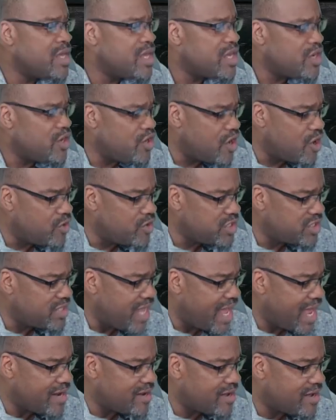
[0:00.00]
Notice
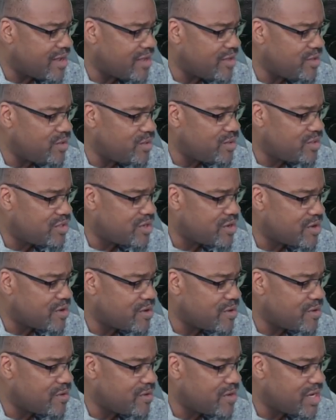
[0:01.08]
that uh, you
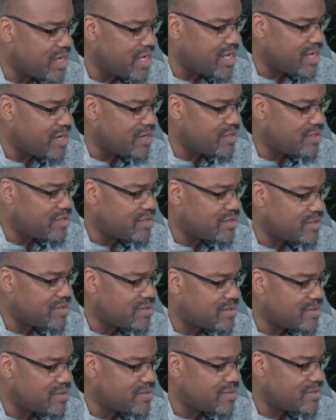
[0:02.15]
turned
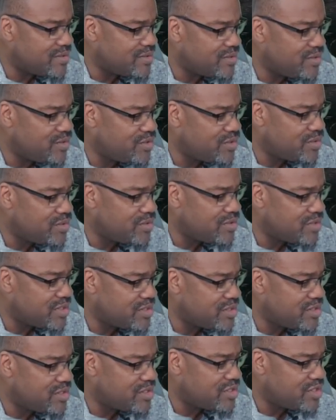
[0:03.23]
into, you tuned
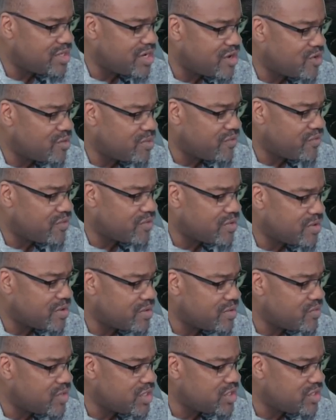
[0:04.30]
into the channel
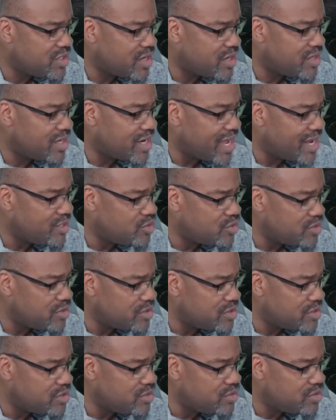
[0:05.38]
before. Which channel? Did I tune
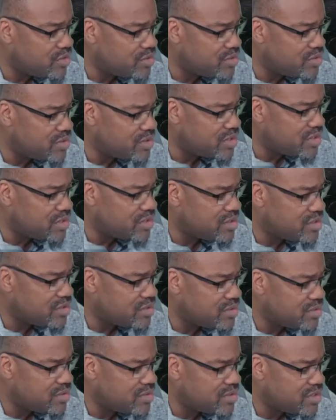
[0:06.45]
in? You tuned
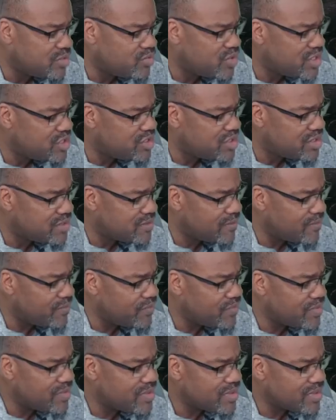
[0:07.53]
into the, which channel?
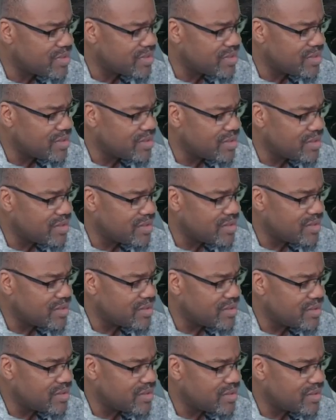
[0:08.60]
Uh, like Daniel was
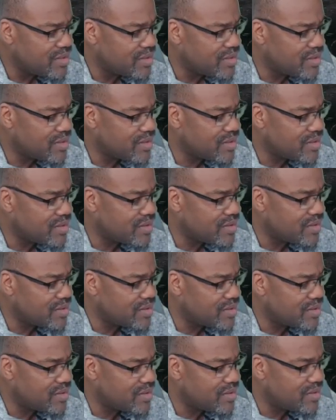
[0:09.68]
talking about how you under the
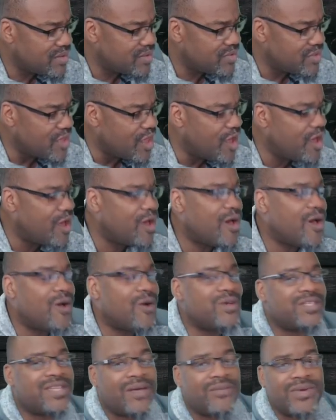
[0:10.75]
other channel.
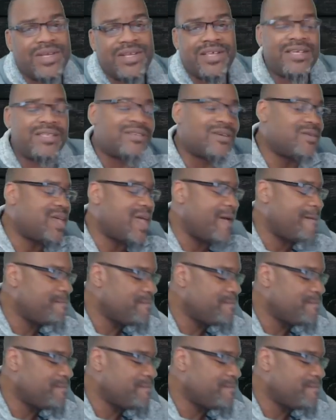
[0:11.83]
Oh, is that what it is? Okay.